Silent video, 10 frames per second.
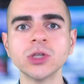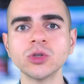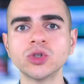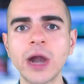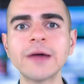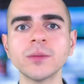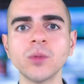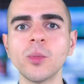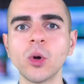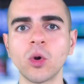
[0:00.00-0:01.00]
So draft
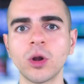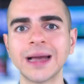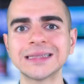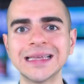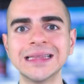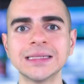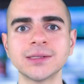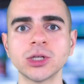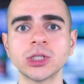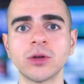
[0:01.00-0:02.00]
mobile quarterbacks in these
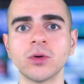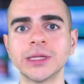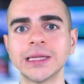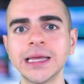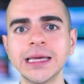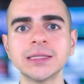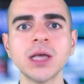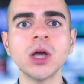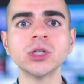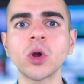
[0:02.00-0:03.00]
touchdown-only leagues,
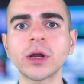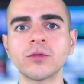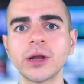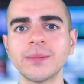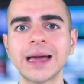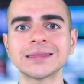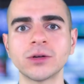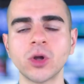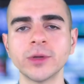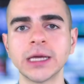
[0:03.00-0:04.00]
target running backs that
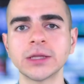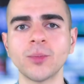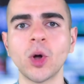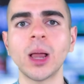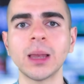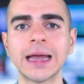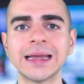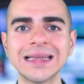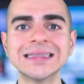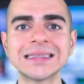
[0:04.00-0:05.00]
are going to get the ball a
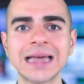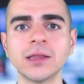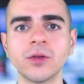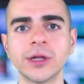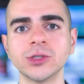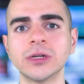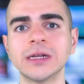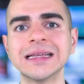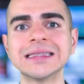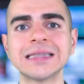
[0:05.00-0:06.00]
lot inside the red zone
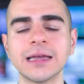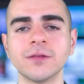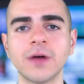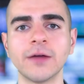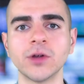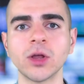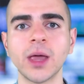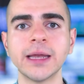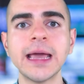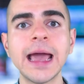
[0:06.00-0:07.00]
and inside the 5-yard
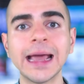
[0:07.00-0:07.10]
line,